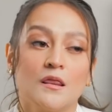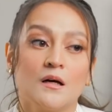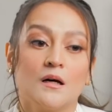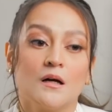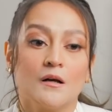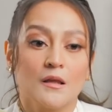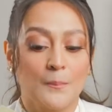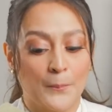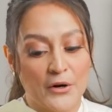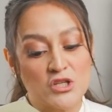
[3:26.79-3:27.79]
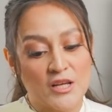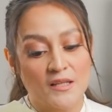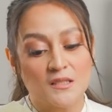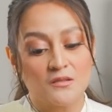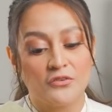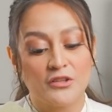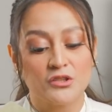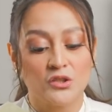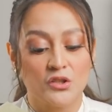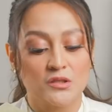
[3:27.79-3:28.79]
The purchase
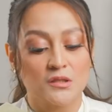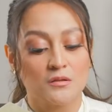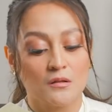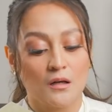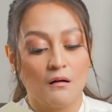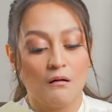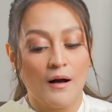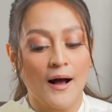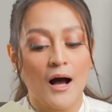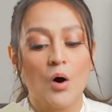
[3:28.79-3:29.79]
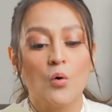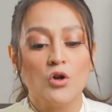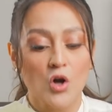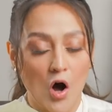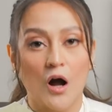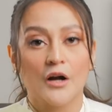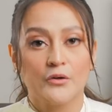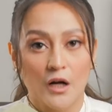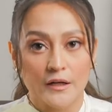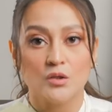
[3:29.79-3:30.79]
versus how long are
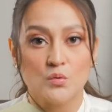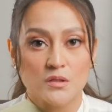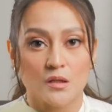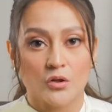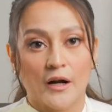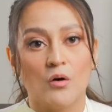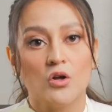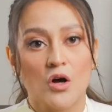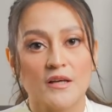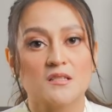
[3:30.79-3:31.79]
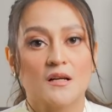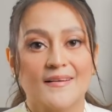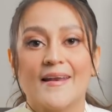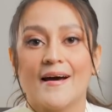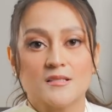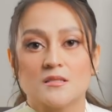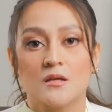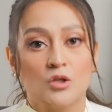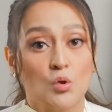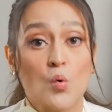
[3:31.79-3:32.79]
you gonna use it or how long it's gonna last
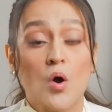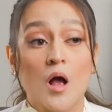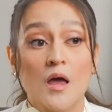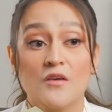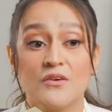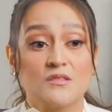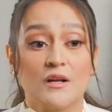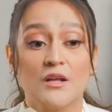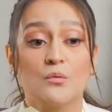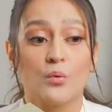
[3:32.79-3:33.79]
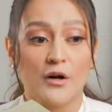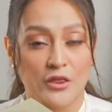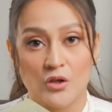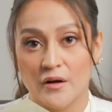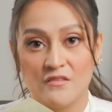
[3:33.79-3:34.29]
you, if it's really worth your